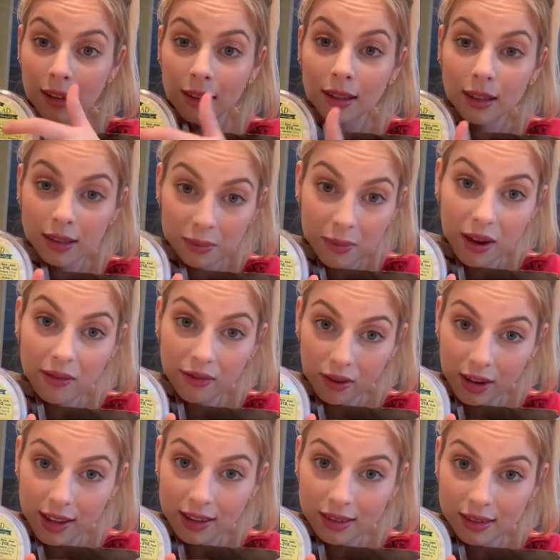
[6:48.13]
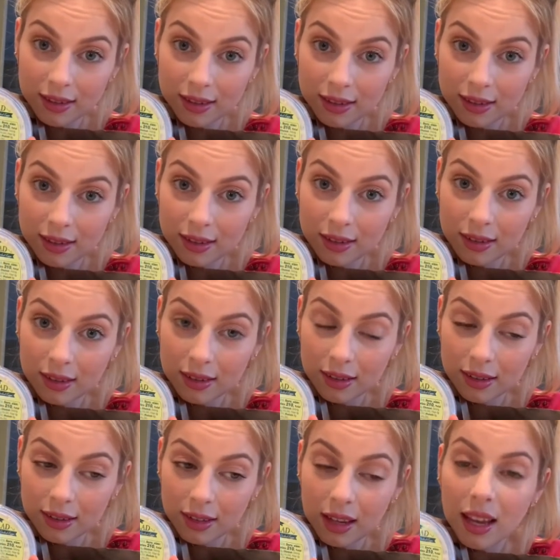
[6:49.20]
This, my friends,
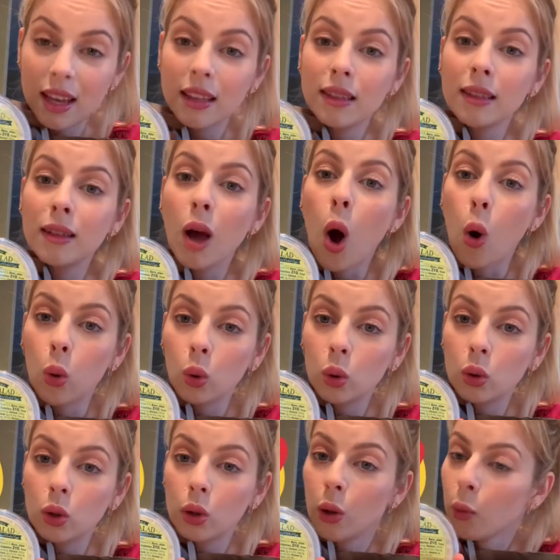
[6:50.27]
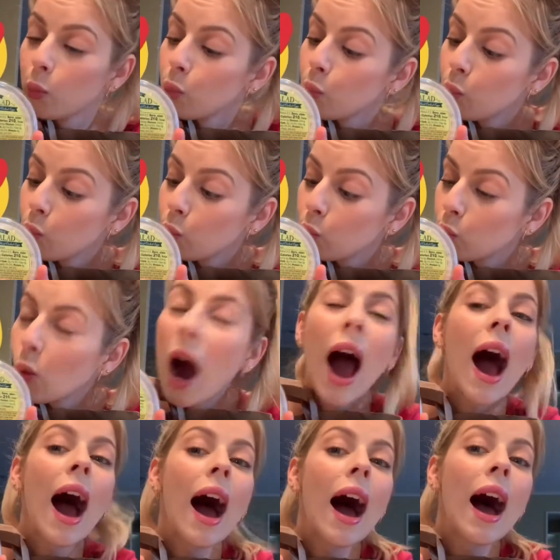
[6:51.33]
is gold. Mwah.
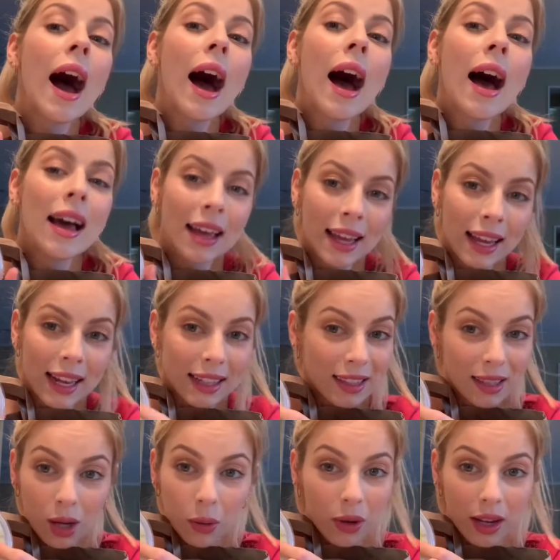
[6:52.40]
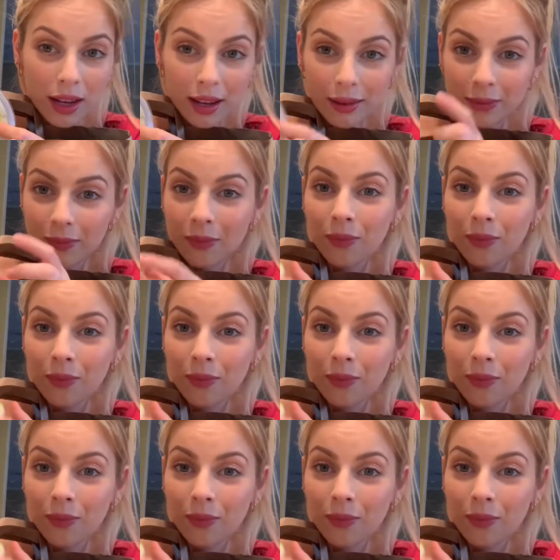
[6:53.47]
It's so good.